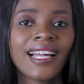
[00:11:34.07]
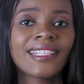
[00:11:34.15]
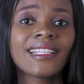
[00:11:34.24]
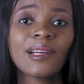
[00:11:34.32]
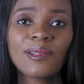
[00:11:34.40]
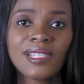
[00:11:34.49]

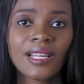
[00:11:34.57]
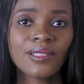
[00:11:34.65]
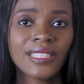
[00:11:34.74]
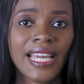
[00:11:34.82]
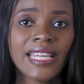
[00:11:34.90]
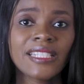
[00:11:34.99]
And that was
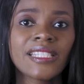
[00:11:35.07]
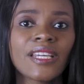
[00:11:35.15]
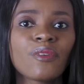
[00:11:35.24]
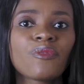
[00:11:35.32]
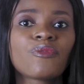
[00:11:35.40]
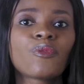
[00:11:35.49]
how the
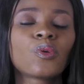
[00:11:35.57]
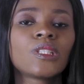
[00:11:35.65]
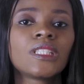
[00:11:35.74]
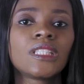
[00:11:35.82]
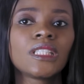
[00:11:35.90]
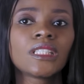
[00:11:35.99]
idea for
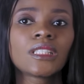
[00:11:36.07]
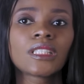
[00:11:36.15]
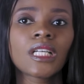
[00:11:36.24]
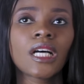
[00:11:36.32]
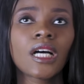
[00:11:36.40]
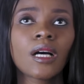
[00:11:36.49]

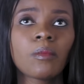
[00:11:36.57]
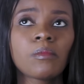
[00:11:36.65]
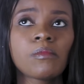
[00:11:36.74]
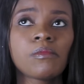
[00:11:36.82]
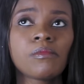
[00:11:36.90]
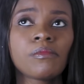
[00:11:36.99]
this
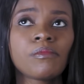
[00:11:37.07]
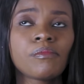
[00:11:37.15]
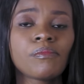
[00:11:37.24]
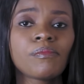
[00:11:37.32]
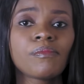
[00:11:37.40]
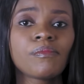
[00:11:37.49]

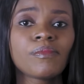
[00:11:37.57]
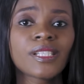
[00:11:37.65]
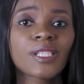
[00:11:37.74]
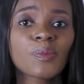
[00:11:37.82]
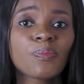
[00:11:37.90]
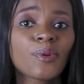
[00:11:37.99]

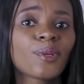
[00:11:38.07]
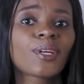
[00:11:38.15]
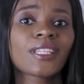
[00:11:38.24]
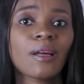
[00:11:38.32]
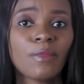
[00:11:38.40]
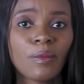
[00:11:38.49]
this
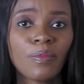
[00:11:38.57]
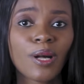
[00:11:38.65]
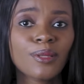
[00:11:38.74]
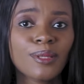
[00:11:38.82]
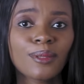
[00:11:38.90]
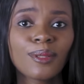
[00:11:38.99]
product that I'm
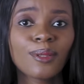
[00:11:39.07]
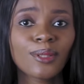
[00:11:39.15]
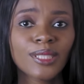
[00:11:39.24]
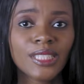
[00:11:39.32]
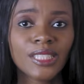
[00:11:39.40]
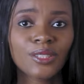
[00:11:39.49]
about to
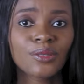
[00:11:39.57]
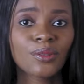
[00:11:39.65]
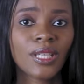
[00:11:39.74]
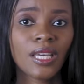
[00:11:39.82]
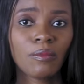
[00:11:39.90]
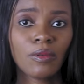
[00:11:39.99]
launch, you know,
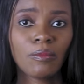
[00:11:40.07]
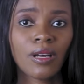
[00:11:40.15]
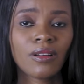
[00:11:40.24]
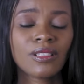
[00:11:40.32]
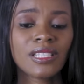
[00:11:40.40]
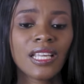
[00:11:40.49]
came
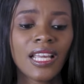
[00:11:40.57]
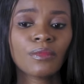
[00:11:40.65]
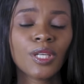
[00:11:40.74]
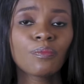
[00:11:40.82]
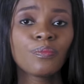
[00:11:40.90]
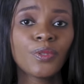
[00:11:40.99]
about.
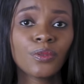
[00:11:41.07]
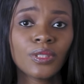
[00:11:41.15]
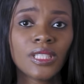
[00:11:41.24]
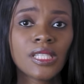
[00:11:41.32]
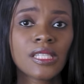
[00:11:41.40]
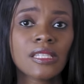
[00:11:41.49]
In
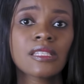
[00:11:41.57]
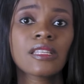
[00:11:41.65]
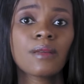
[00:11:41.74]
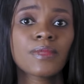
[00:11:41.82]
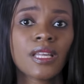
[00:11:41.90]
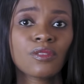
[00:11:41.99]
building
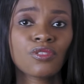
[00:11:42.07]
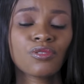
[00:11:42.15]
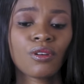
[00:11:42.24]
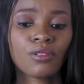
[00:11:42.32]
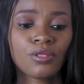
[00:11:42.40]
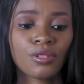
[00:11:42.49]
systems and
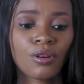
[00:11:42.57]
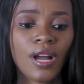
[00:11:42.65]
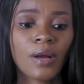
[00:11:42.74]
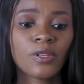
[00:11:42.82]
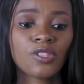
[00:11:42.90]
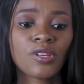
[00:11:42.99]
structure,
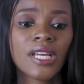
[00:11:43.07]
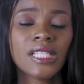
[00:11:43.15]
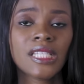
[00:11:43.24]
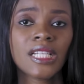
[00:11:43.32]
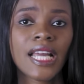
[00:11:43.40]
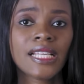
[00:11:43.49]
I was trying
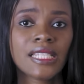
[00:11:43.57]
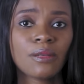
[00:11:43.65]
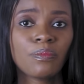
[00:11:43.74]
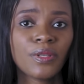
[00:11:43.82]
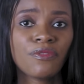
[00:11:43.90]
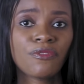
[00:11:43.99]
to like
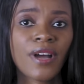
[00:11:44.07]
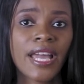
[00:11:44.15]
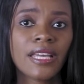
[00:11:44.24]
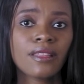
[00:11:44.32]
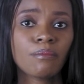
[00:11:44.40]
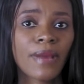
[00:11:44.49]

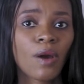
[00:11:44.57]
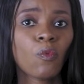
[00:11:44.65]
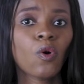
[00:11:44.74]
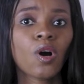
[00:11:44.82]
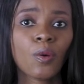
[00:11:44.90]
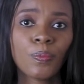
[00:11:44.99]
simplify my
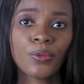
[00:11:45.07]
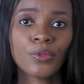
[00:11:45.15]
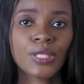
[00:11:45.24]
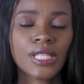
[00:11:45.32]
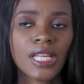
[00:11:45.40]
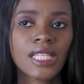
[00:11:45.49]
work
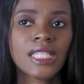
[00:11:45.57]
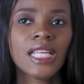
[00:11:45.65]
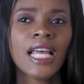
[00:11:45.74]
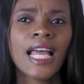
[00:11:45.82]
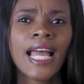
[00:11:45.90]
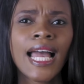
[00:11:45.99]
process.
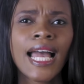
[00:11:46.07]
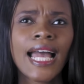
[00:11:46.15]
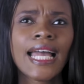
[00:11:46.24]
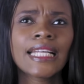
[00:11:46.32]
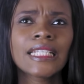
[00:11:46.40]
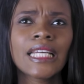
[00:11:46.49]

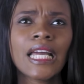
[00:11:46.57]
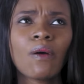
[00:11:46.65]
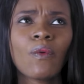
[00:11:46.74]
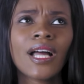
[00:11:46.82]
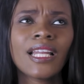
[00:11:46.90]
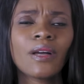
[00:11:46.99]
And
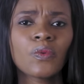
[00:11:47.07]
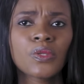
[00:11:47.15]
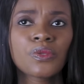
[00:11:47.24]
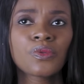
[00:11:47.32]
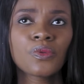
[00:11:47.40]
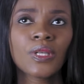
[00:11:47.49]
while I
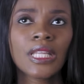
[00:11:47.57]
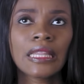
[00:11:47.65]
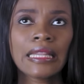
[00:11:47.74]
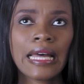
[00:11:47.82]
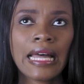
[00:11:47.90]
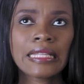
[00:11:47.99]
was
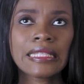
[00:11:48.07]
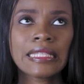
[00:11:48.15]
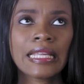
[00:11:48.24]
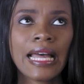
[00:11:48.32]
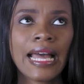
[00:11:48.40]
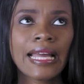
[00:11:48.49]
doing that,
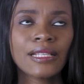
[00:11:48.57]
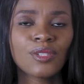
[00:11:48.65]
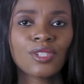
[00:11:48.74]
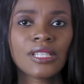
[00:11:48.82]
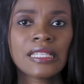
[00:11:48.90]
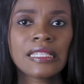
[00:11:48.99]
I
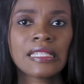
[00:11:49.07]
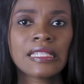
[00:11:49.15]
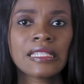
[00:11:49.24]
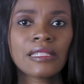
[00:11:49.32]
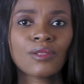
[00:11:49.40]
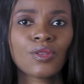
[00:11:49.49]

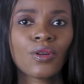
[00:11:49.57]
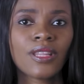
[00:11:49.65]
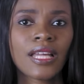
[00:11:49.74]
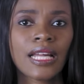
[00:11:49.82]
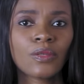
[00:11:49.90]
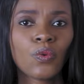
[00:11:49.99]
just saw
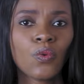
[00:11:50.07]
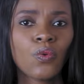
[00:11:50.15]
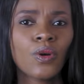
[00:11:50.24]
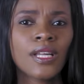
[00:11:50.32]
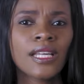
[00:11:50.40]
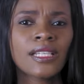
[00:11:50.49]
that, oh,
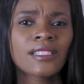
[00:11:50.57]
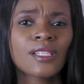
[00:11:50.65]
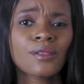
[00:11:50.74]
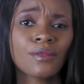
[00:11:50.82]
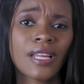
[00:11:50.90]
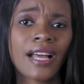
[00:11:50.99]

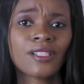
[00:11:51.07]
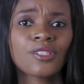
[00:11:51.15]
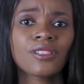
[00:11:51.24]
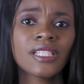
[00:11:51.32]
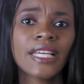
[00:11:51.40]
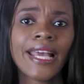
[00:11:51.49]
this could
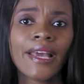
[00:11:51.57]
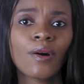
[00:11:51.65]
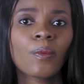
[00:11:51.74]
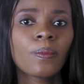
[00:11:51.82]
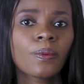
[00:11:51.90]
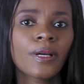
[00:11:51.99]
actually
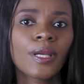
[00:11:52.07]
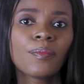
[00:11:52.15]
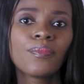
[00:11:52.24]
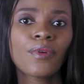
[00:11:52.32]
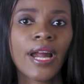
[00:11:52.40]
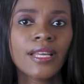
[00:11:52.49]
help a
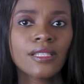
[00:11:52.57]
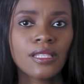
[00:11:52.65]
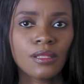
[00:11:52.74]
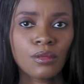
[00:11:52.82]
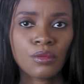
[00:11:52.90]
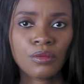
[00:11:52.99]

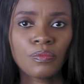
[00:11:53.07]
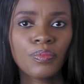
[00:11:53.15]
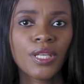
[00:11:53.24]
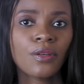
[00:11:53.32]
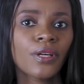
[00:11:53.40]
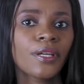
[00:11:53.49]

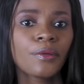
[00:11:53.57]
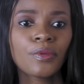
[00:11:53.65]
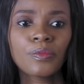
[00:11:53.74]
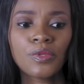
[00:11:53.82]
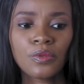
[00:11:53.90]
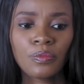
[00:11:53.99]
bride-to-be or a
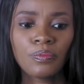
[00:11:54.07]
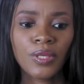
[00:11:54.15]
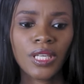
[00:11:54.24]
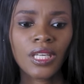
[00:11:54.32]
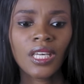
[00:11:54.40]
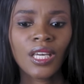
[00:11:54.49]

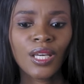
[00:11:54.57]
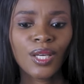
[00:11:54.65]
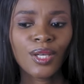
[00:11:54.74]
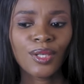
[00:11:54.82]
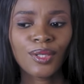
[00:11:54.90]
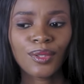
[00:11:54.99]

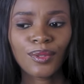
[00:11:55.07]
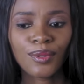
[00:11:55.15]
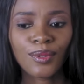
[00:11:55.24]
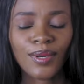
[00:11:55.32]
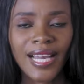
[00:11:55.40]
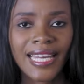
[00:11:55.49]
groom-to-be, you
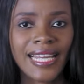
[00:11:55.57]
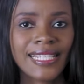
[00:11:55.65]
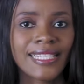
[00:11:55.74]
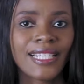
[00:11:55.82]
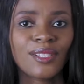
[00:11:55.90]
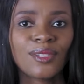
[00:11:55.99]
know. And I
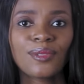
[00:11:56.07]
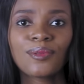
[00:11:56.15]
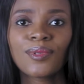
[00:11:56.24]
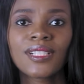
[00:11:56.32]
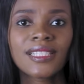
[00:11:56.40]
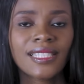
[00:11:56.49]
said, you know
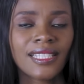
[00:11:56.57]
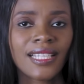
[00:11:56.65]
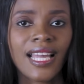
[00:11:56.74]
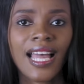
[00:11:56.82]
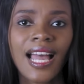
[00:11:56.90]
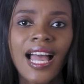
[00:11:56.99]

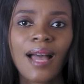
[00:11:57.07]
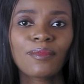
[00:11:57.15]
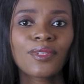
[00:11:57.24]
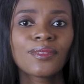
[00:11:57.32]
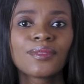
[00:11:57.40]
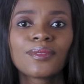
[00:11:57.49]
what? I'm
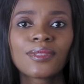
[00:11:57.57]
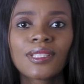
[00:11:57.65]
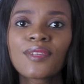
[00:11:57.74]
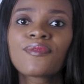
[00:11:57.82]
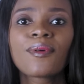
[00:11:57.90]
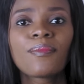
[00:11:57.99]
going to do
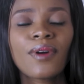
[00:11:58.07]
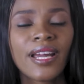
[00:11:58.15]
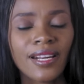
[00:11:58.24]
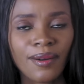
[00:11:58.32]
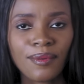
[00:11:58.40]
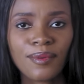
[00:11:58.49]
this for
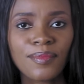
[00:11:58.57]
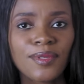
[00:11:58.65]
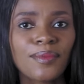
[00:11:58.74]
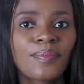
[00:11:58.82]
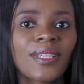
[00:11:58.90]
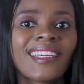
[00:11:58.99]
bride and groom
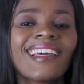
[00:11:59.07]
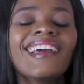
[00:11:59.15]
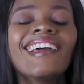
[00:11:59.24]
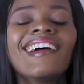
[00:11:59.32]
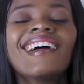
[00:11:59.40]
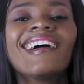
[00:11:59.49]
to be,
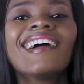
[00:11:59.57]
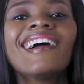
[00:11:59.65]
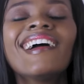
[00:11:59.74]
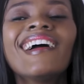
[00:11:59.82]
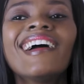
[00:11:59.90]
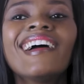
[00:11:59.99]

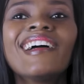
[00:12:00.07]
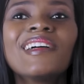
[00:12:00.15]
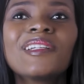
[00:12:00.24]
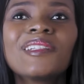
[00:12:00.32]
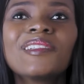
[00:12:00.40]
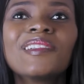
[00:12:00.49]

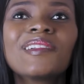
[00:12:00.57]
you